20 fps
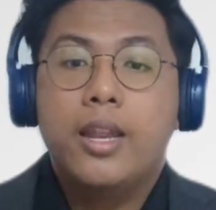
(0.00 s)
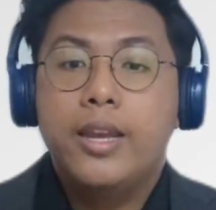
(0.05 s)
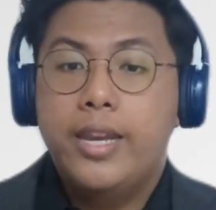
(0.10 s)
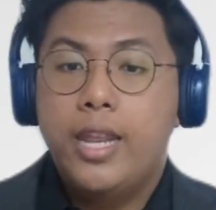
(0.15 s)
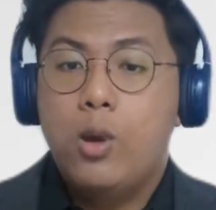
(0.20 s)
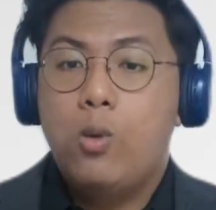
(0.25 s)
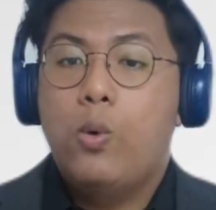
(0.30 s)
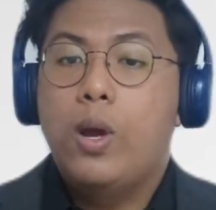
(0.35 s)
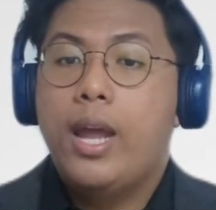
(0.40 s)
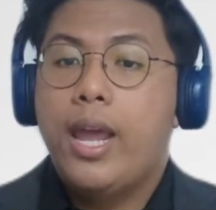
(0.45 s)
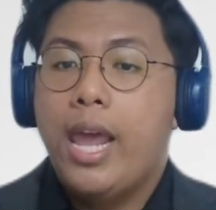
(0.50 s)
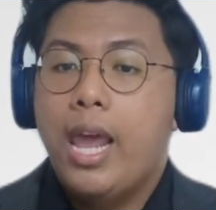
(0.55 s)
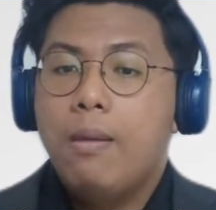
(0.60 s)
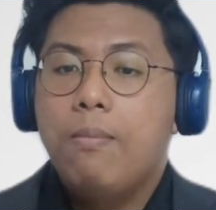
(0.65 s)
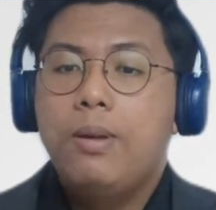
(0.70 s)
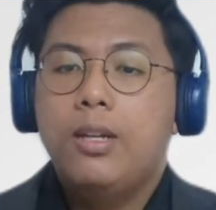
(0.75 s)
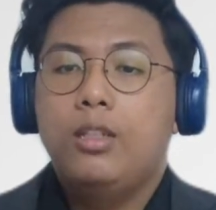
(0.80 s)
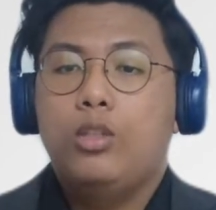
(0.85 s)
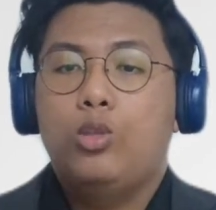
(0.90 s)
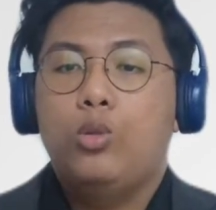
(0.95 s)
They were
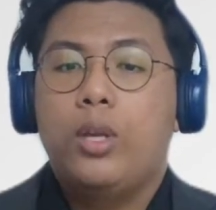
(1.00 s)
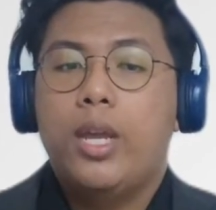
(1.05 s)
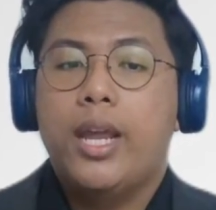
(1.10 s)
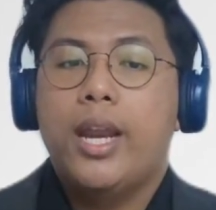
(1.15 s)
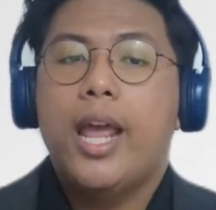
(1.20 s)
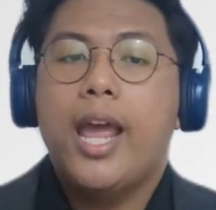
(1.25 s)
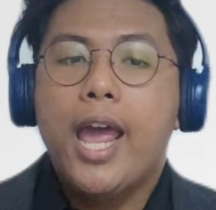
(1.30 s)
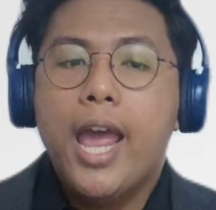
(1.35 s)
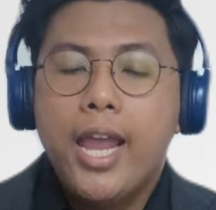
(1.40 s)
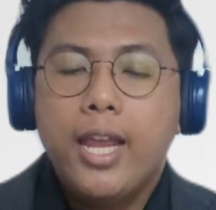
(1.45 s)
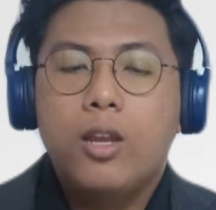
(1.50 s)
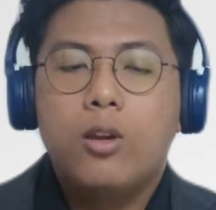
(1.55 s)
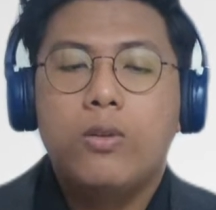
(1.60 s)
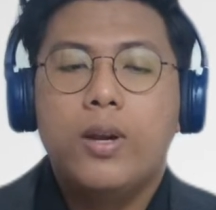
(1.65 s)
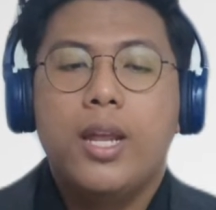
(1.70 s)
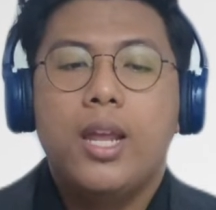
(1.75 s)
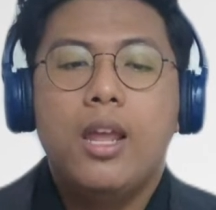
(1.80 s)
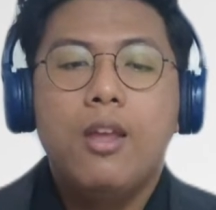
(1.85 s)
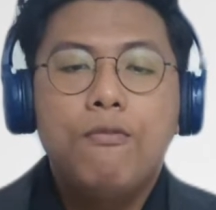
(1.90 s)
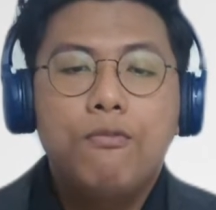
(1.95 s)
able to get
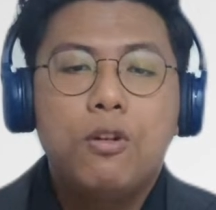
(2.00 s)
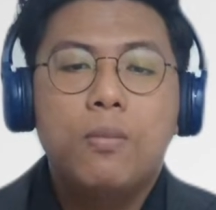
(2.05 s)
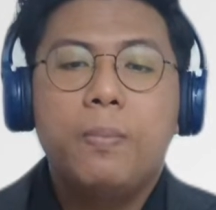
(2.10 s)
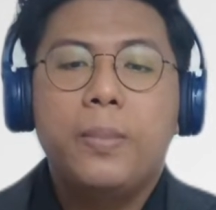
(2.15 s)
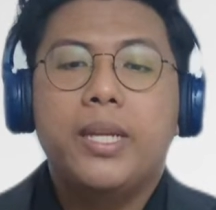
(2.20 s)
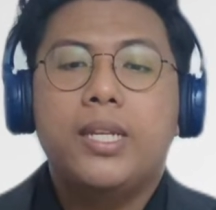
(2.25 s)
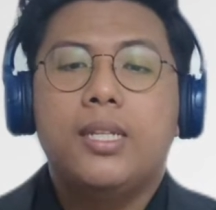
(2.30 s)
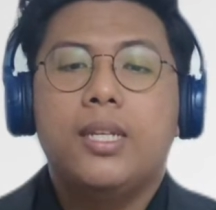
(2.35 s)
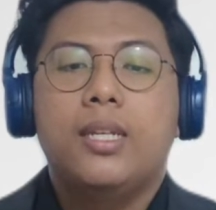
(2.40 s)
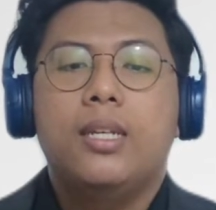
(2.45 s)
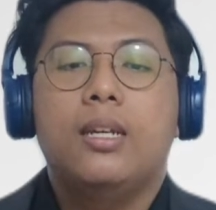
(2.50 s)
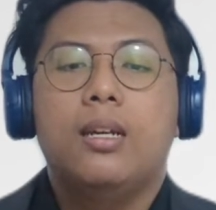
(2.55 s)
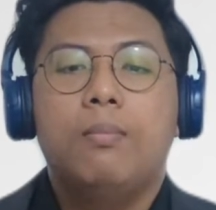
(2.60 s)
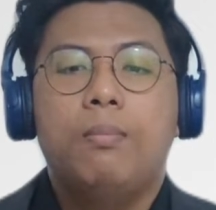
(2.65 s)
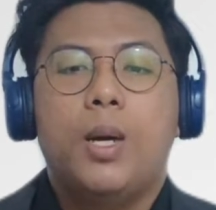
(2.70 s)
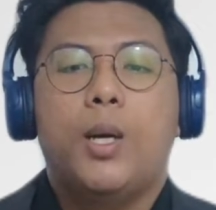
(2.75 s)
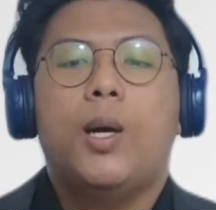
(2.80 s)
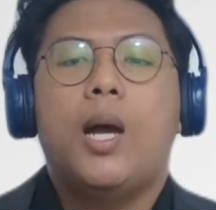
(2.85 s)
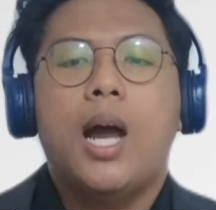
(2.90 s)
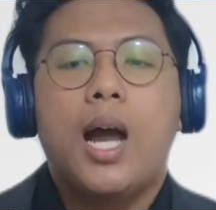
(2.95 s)
accurate information
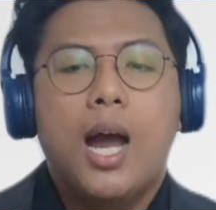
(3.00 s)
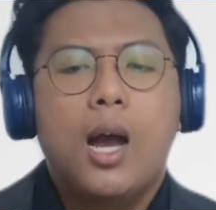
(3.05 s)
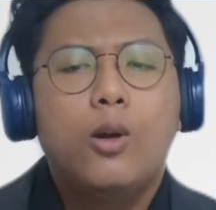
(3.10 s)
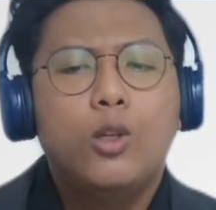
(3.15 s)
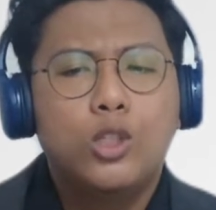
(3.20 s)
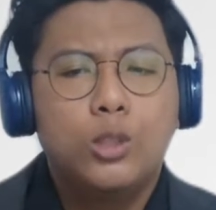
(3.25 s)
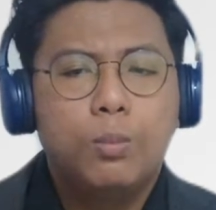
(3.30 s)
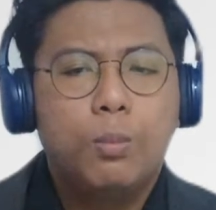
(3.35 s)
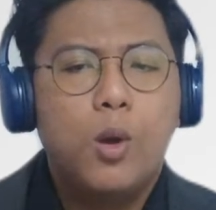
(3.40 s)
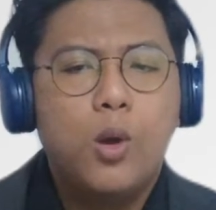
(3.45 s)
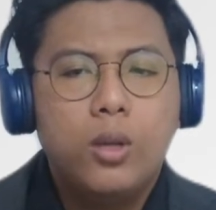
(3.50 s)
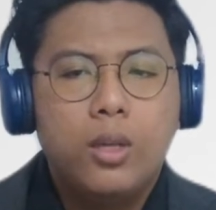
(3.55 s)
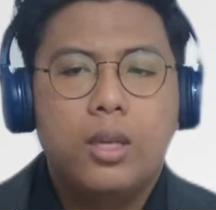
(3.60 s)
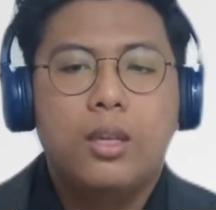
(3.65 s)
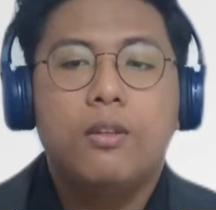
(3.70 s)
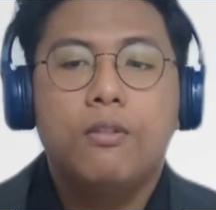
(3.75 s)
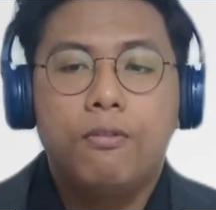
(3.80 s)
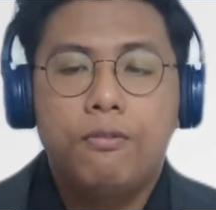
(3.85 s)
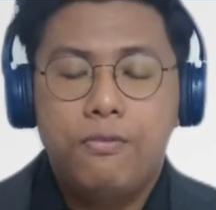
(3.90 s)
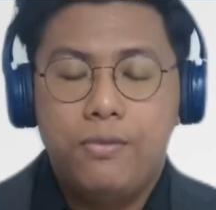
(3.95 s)
about how
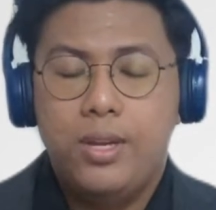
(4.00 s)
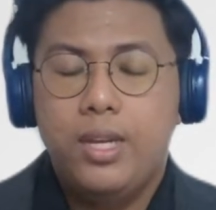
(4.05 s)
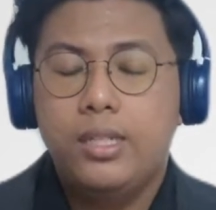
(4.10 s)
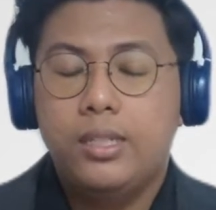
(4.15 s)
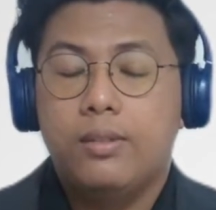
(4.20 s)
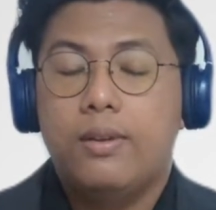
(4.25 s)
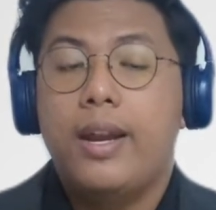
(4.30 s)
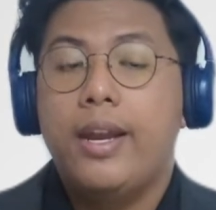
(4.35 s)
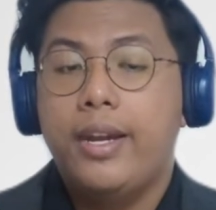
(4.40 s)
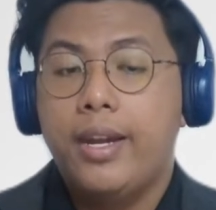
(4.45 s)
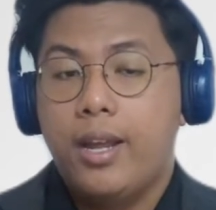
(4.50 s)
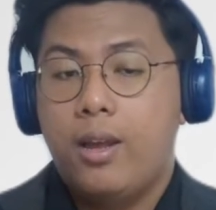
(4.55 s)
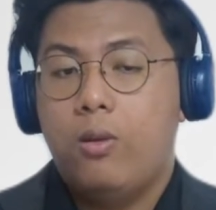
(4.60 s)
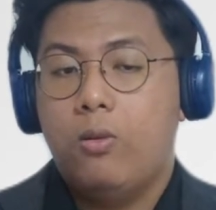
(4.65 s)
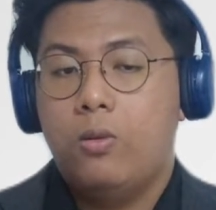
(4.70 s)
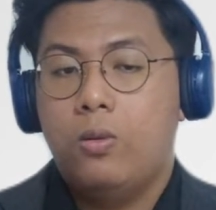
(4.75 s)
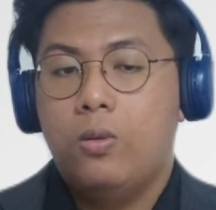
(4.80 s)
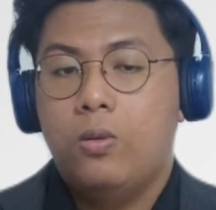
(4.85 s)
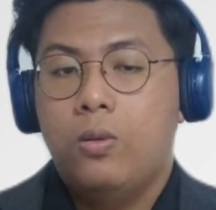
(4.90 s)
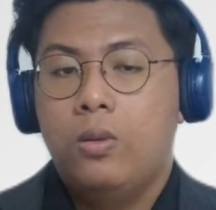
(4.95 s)
smoking feels right
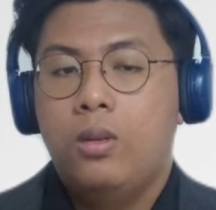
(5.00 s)
now,